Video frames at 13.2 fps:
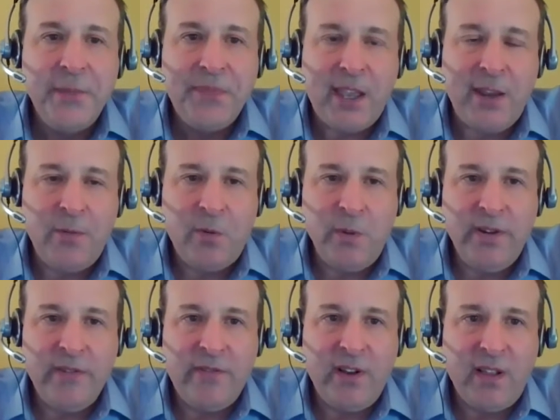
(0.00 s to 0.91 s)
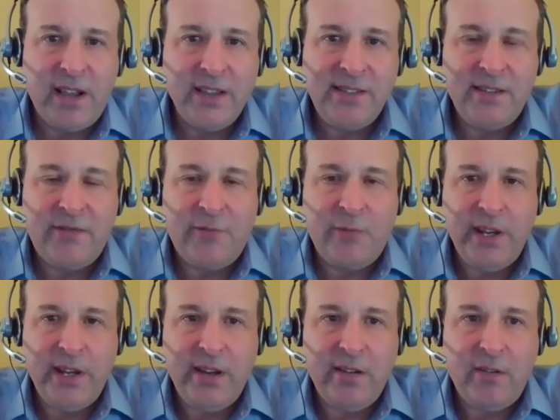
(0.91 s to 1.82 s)
And what we've realized, if
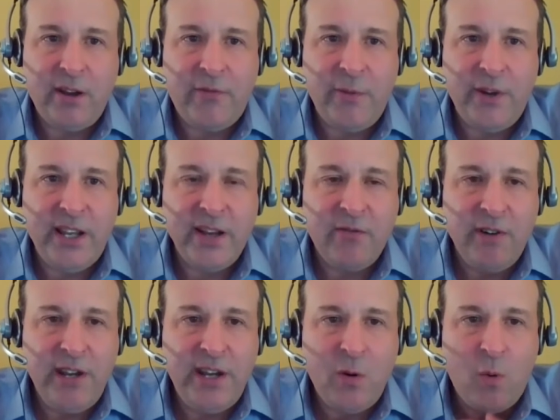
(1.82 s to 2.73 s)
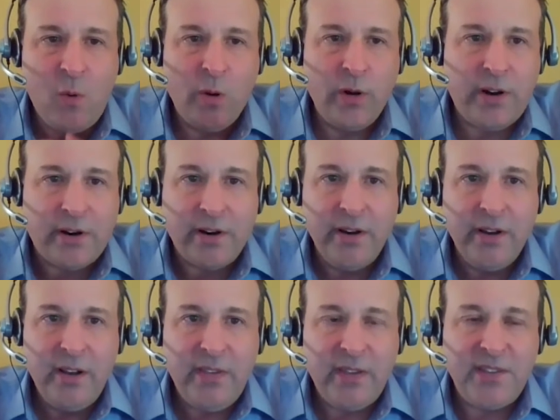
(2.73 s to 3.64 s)
we can reorder
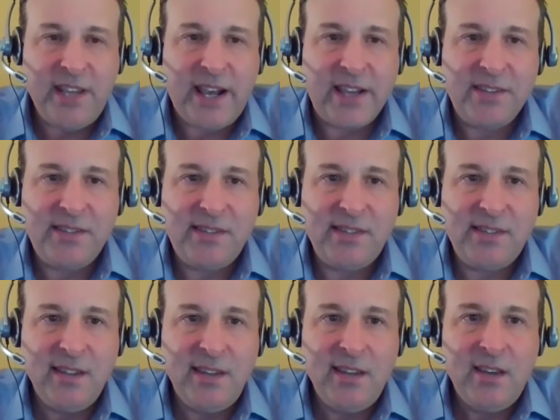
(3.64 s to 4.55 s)
the tests,